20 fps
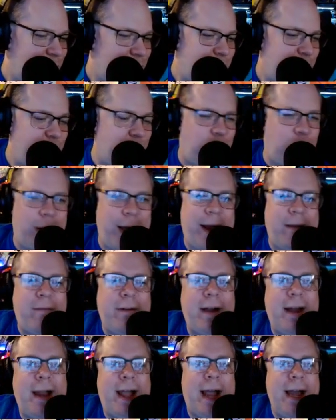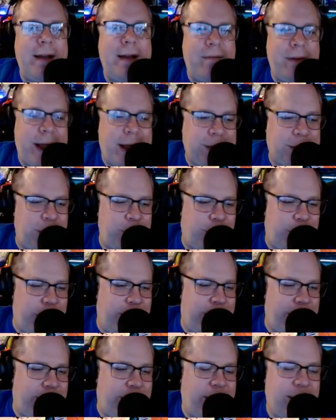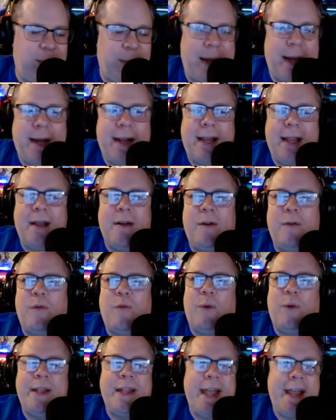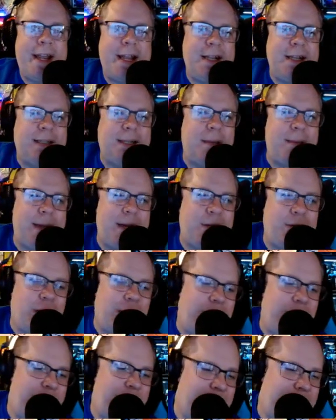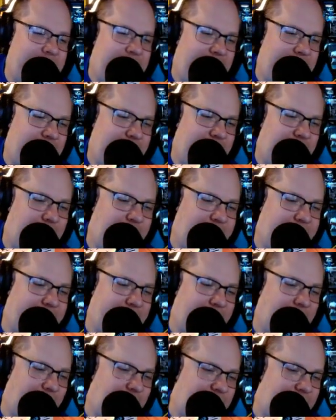no, I ever, I never ask you for nothing, but can one day can you send me a drop that says those gills